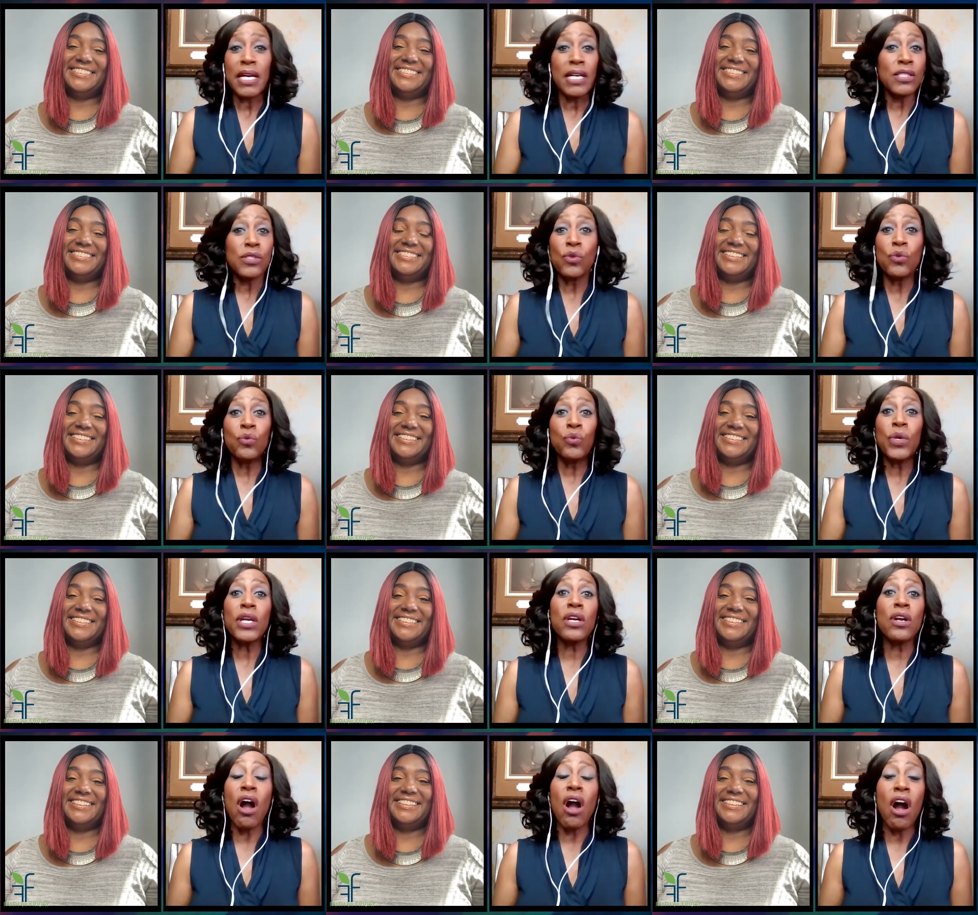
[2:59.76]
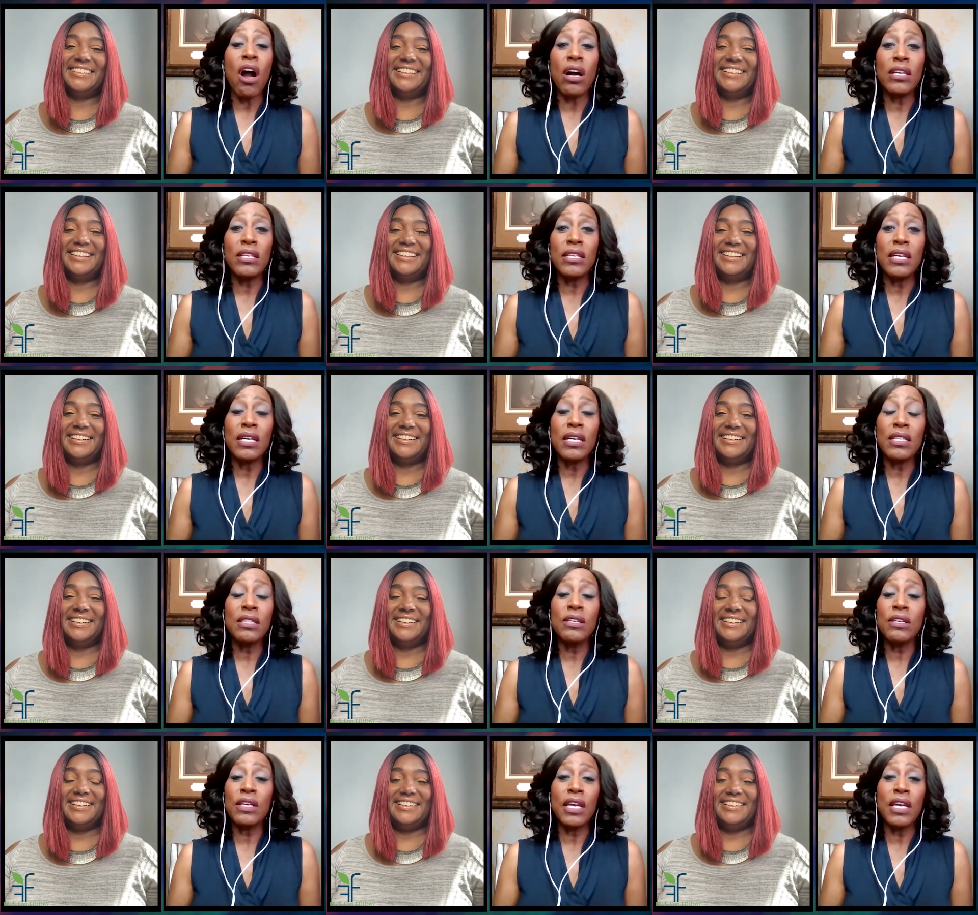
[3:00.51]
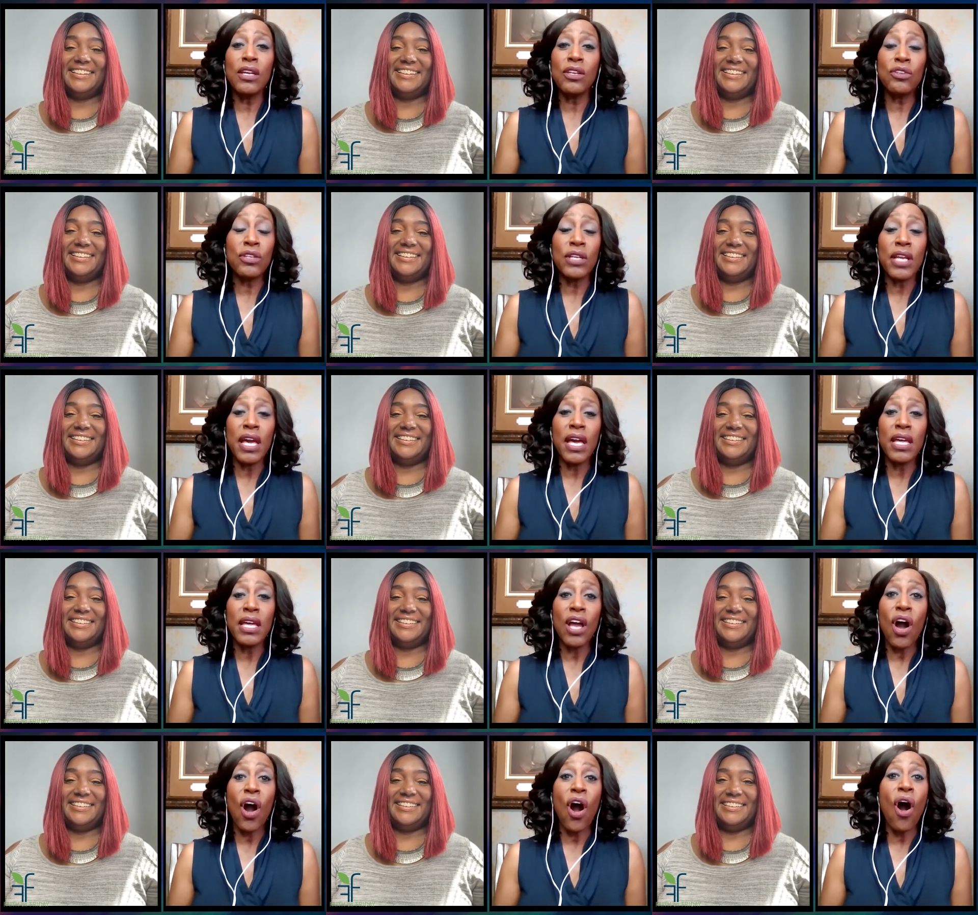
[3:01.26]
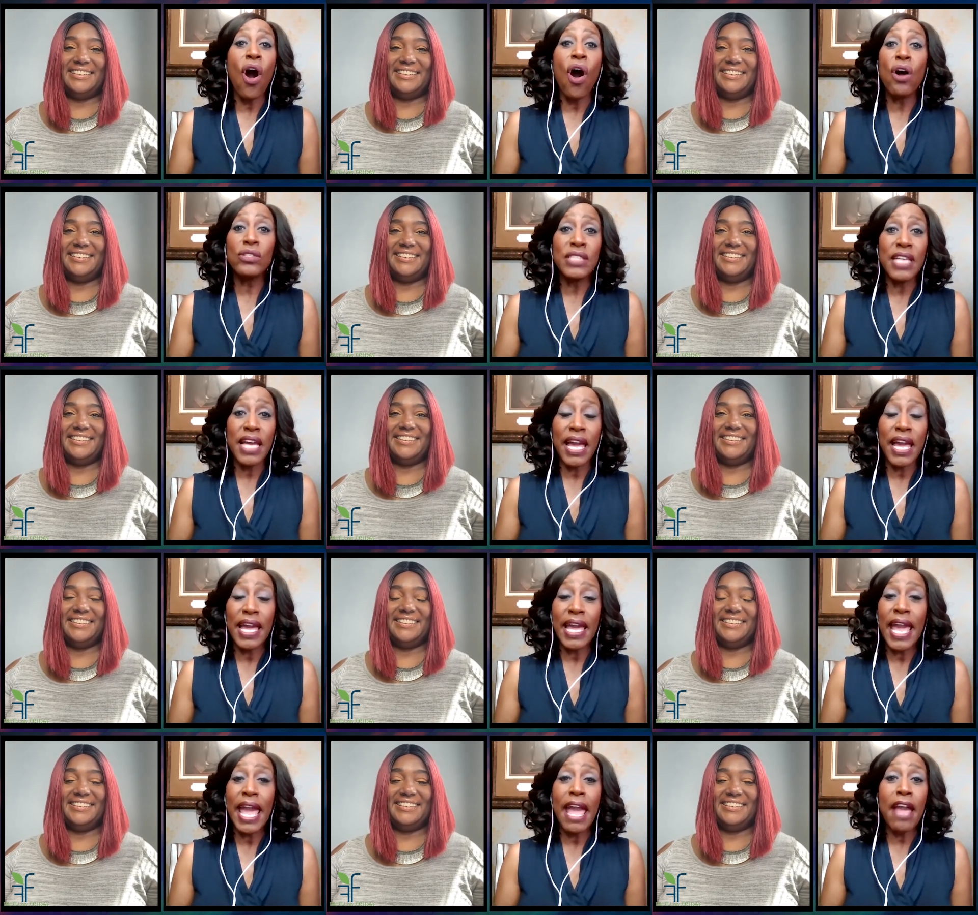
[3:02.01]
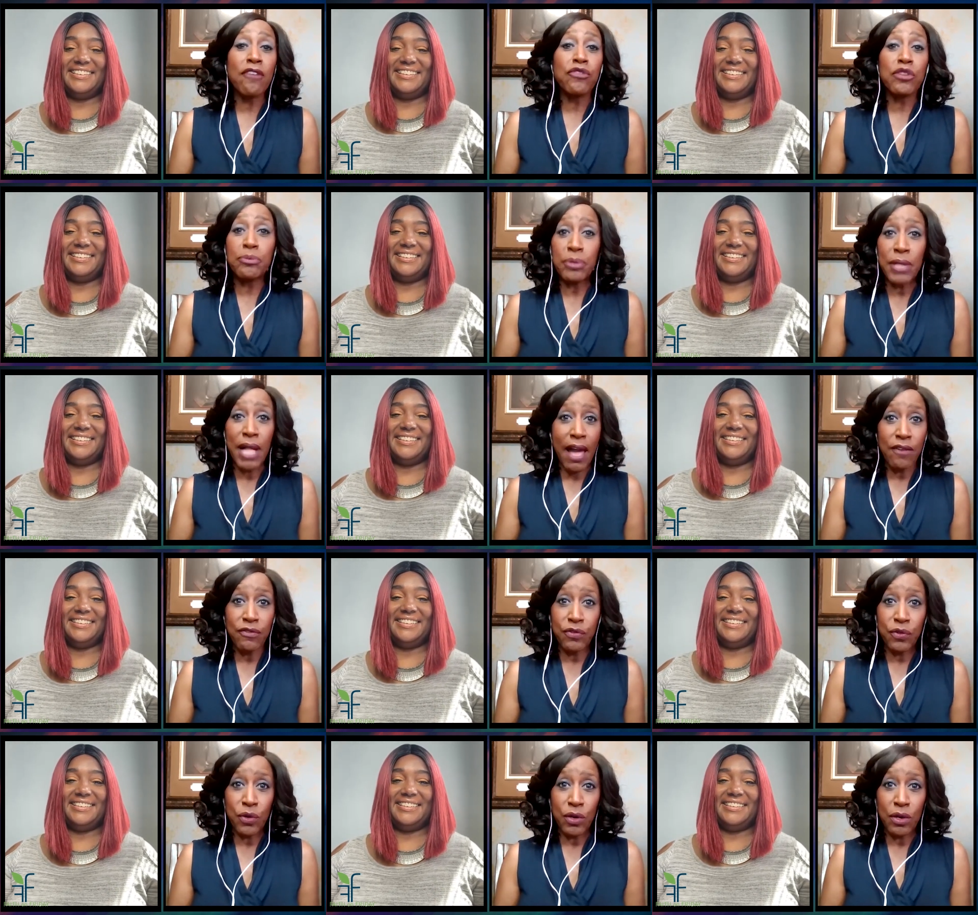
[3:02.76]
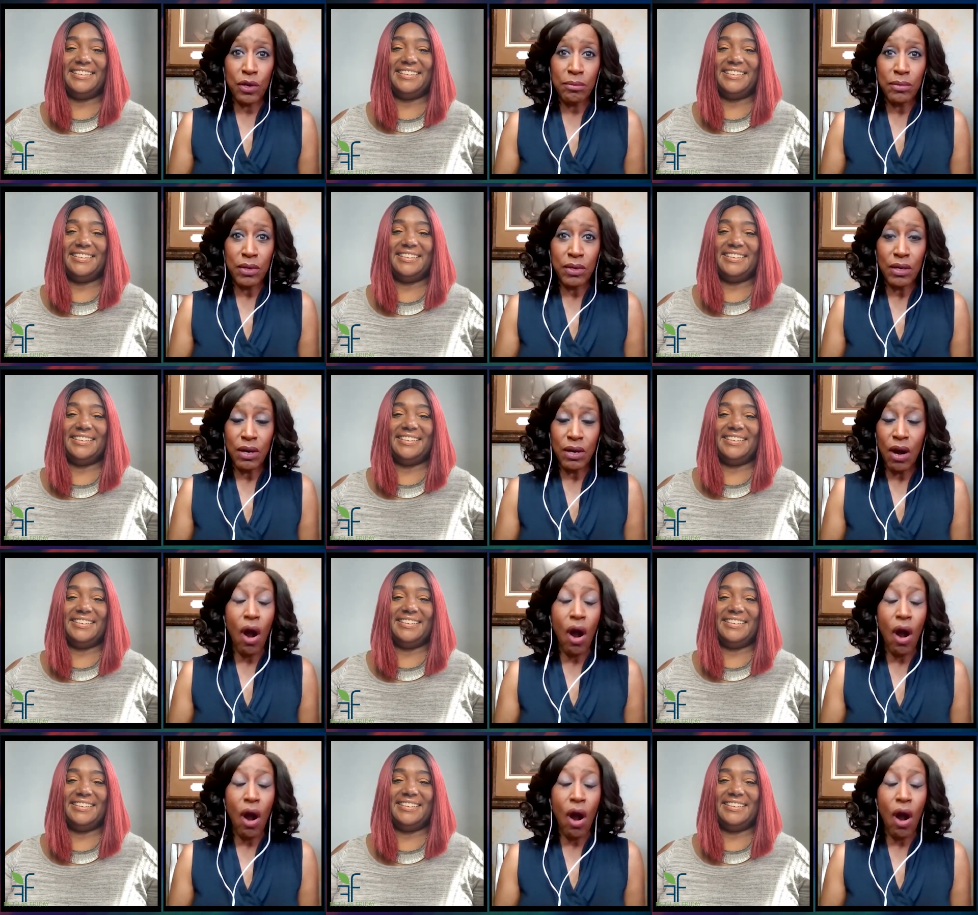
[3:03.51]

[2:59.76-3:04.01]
Speaker 1: because we're on the internet all day, every platform,